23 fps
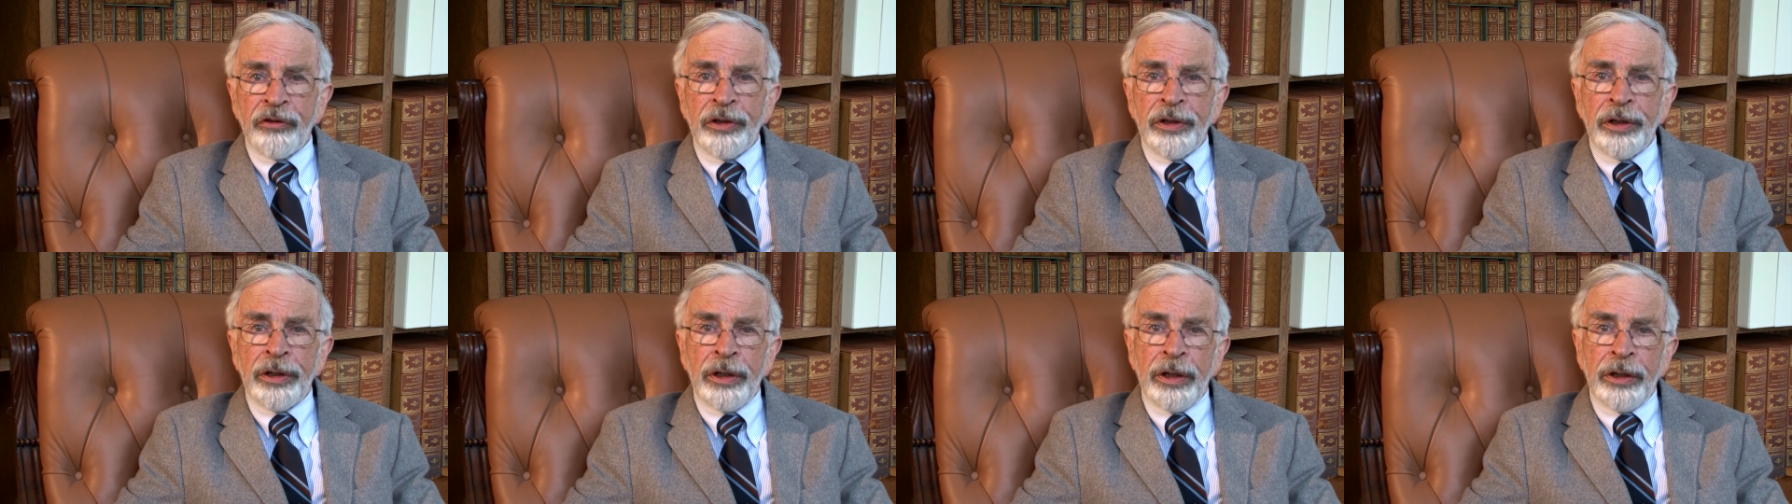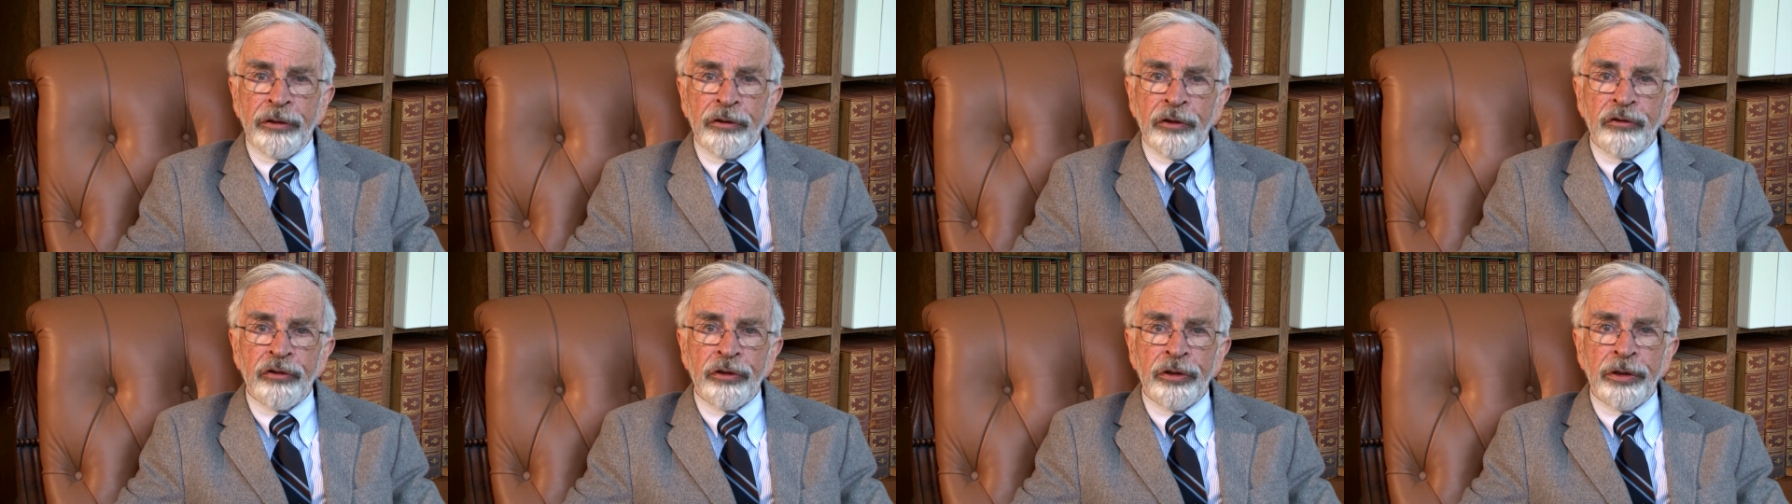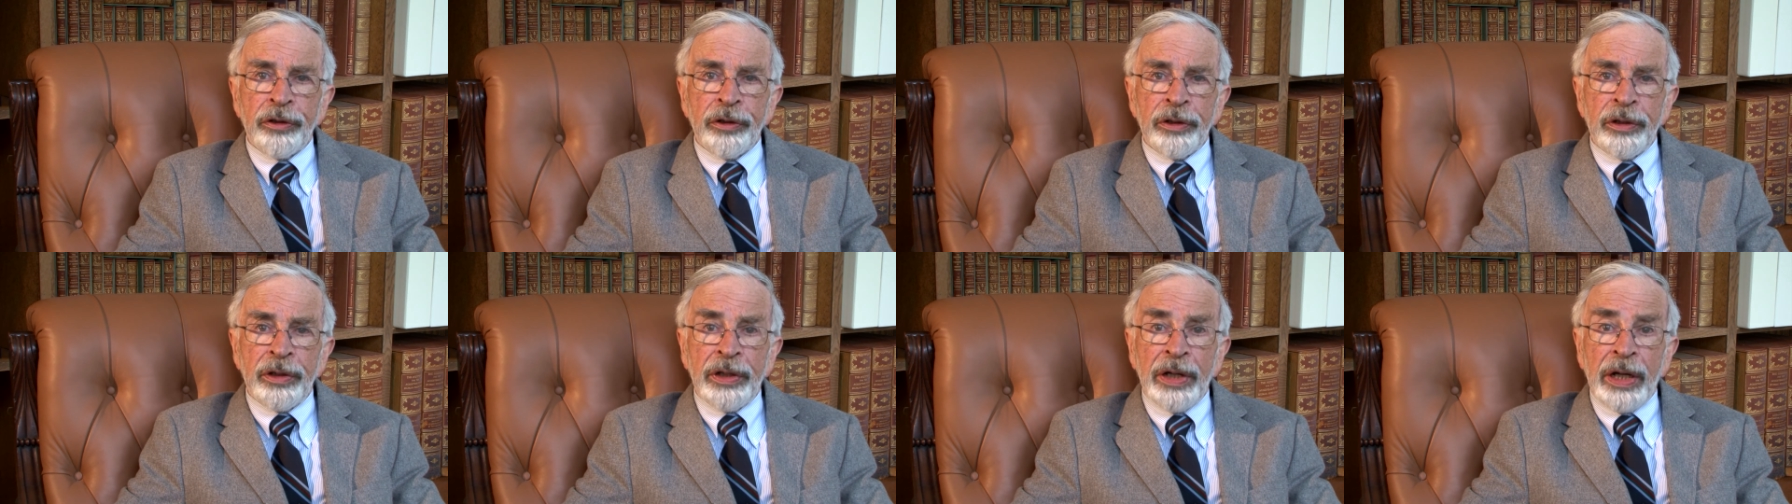in the literature
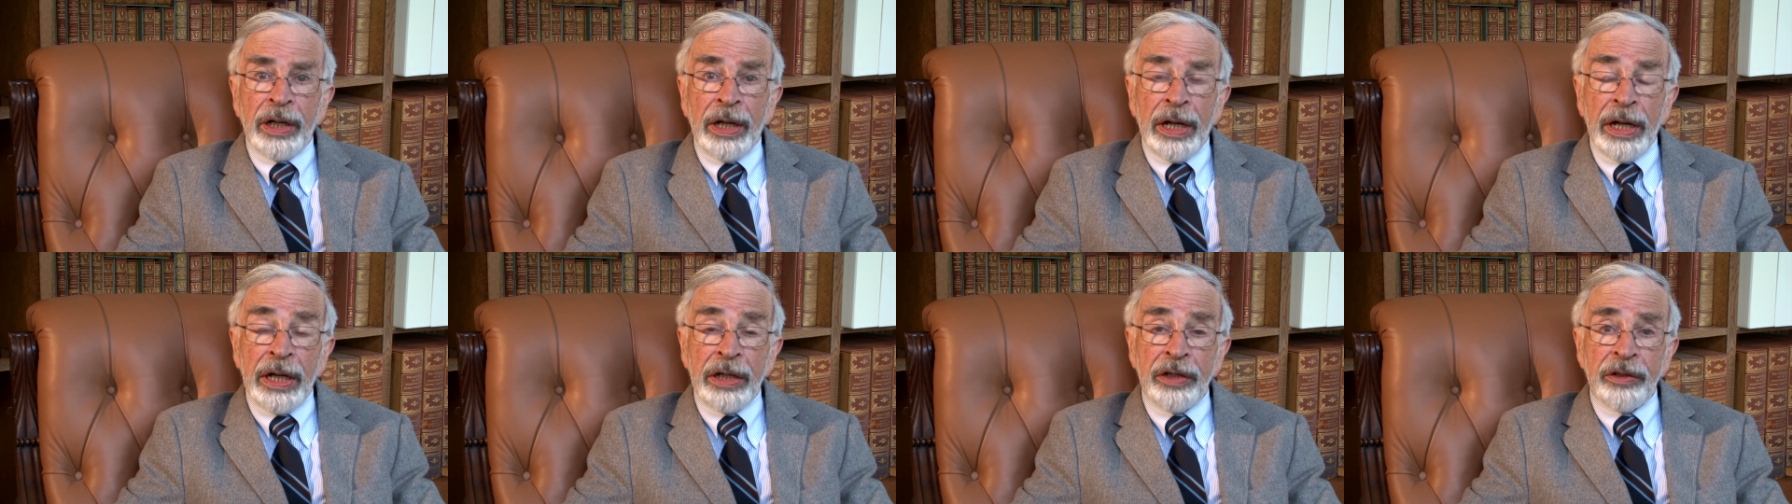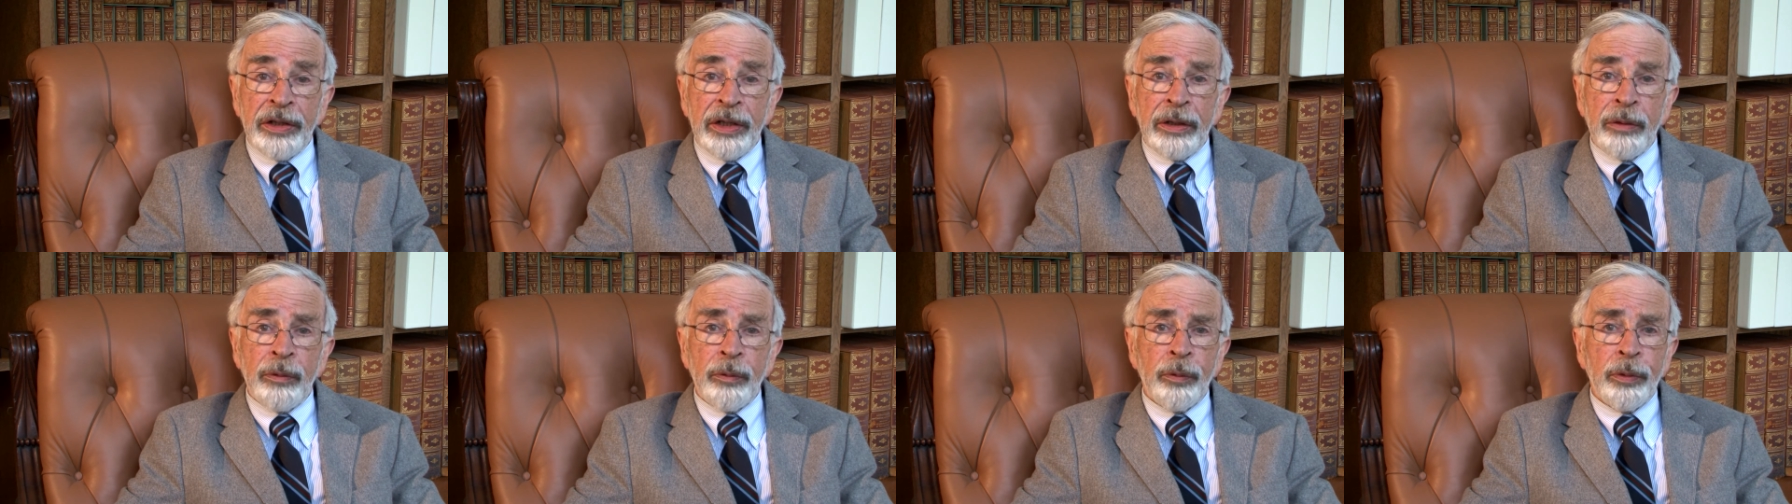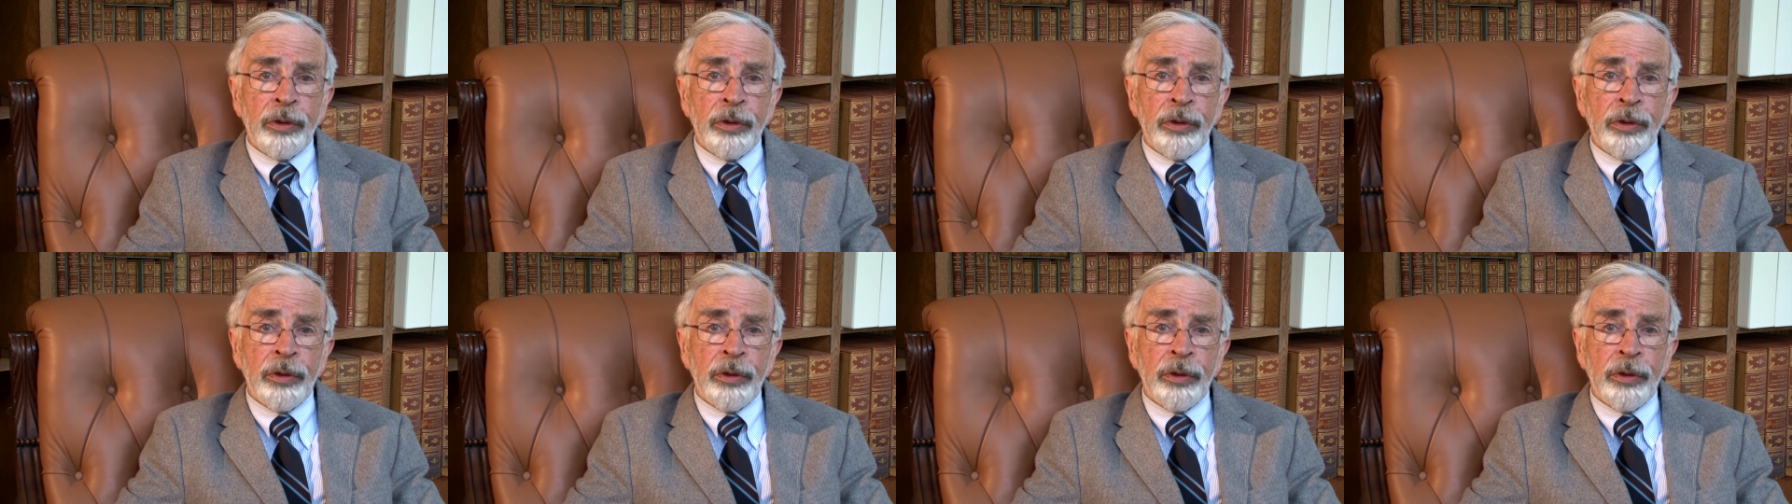that Dilantin,